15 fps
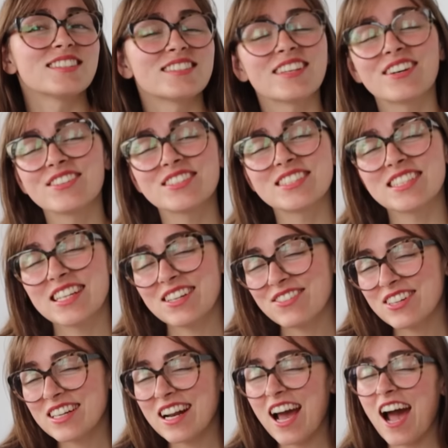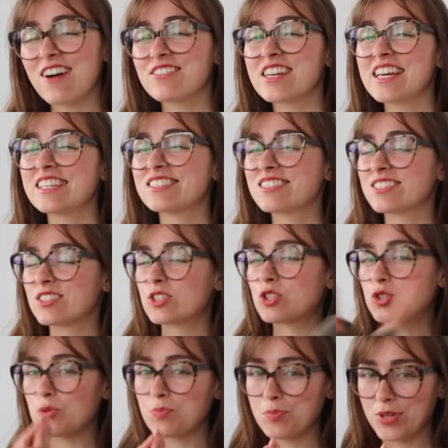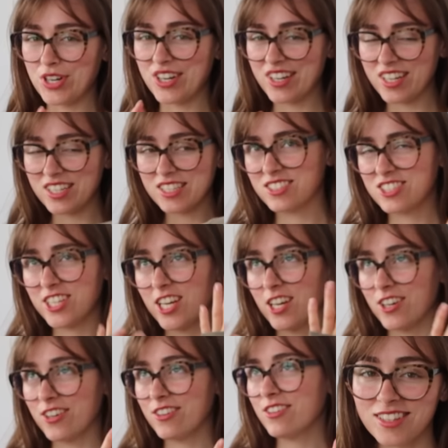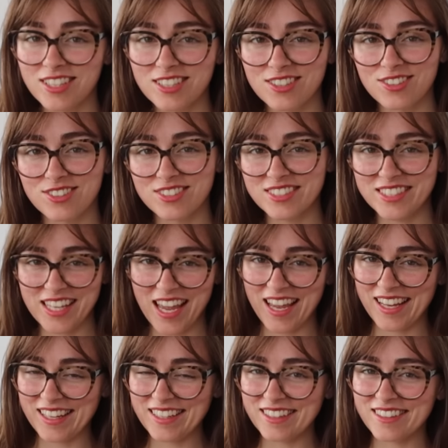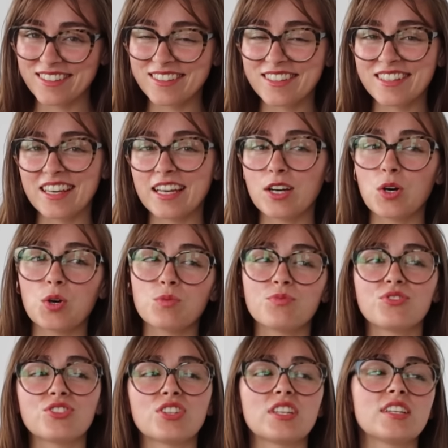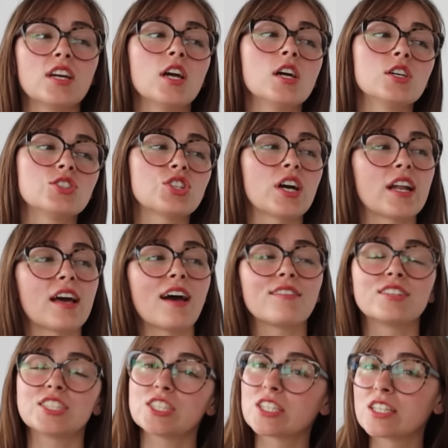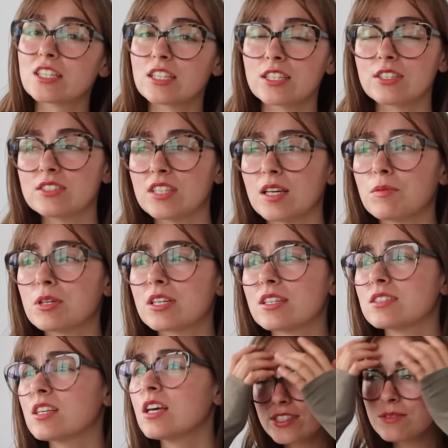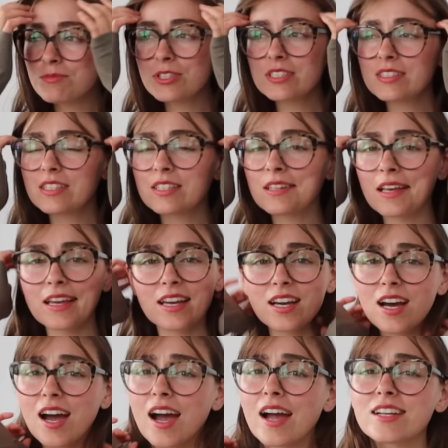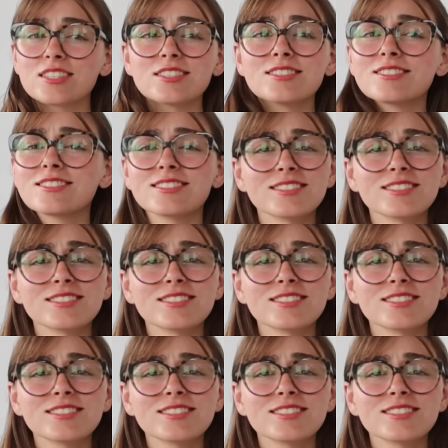So today we're gonna have a super chill little day, or like hopefully try to have a chill little day, because for some reason like I just